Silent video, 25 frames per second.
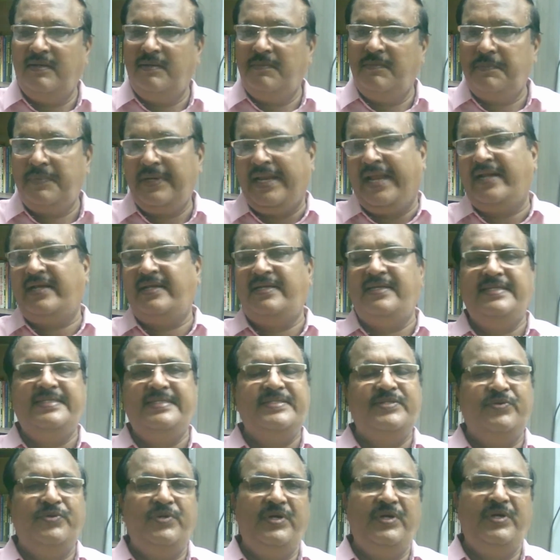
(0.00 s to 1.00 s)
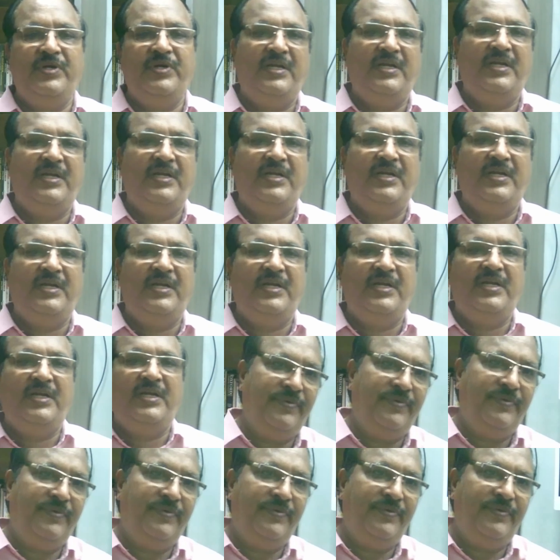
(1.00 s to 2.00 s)
practice only will give
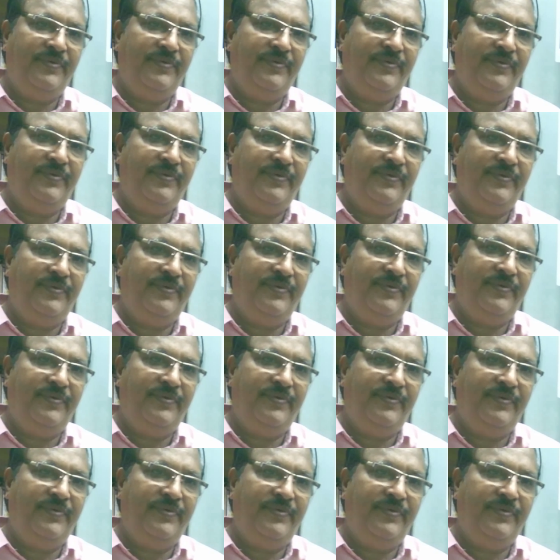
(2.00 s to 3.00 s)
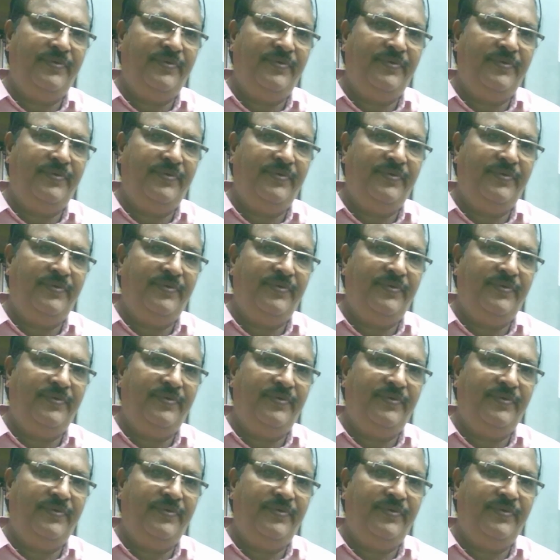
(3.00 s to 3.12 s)
you full marks.